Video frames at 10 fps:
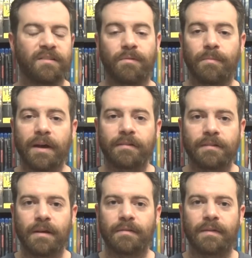some of my
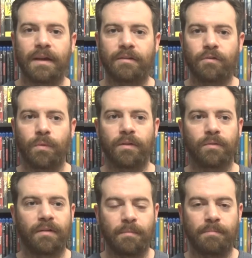stuff and just went
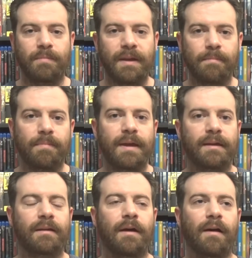through I have a big
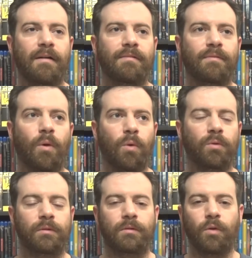bin of old